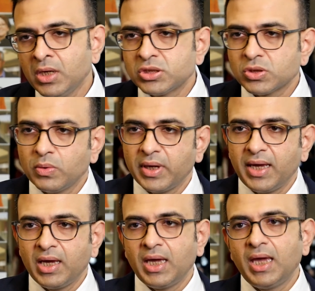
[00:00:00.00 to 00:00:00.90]
So,
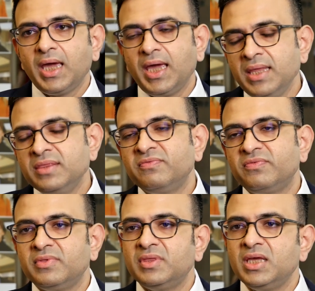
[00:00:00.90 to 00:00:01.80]

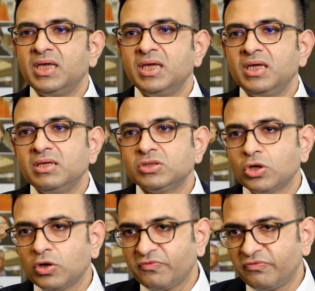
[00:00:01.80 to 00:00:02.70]
in the
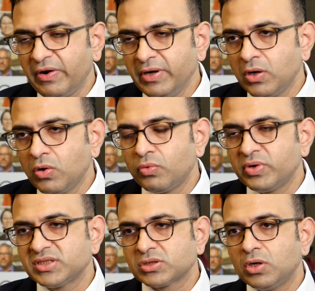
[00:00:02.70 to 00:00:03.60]
sort of very low
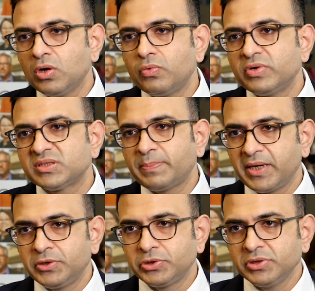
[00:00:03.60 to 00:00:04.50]
risk or low risk
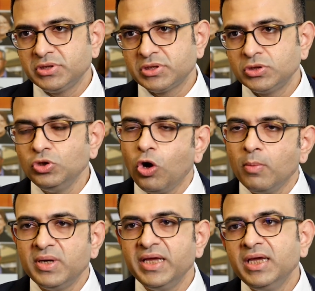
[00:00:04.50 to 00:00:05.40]
patients,
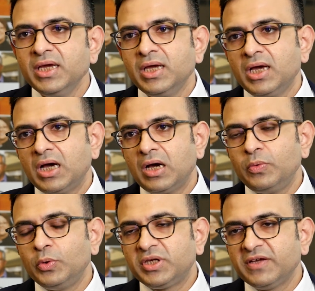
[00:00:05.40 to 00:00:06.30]
normally uh,
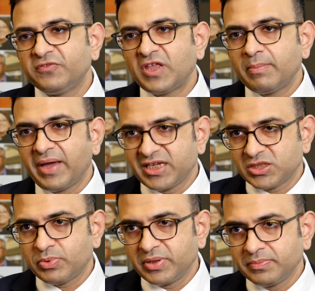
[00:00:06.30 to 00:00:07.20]
we would give them
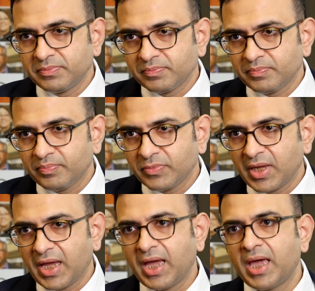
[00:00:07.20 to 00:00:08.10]
aspirin,
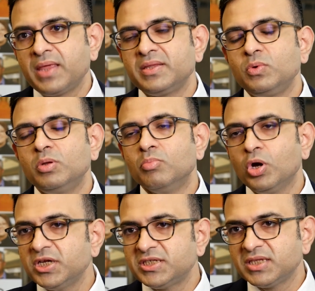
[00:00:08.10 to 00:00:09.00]
and we would
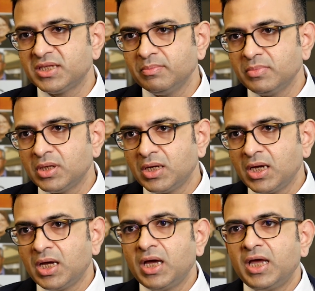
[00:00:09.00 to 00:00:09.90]
monitor them.
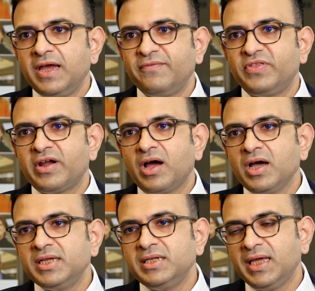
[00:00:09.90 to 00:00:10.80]
If there
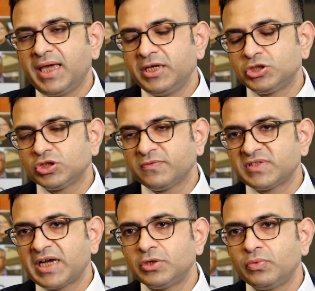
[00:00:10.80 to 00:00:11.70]
are indications of
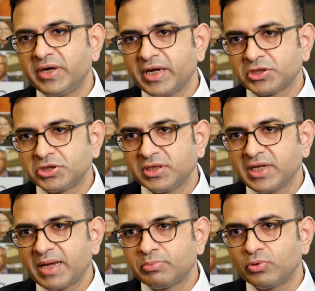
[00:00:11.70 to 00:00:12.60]

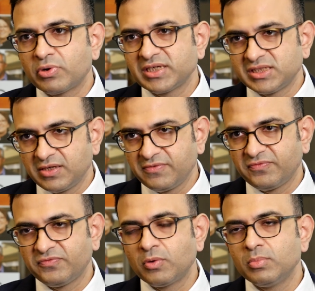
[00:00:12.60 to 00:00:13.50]
cytoreduction like progressive
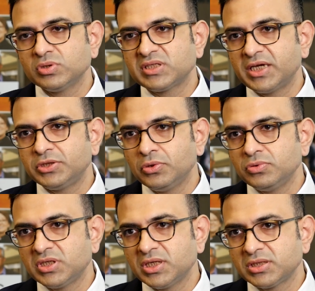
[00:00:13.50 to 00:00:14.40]

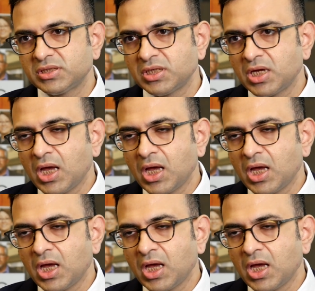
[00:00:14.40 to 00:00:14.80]
thrombocytosis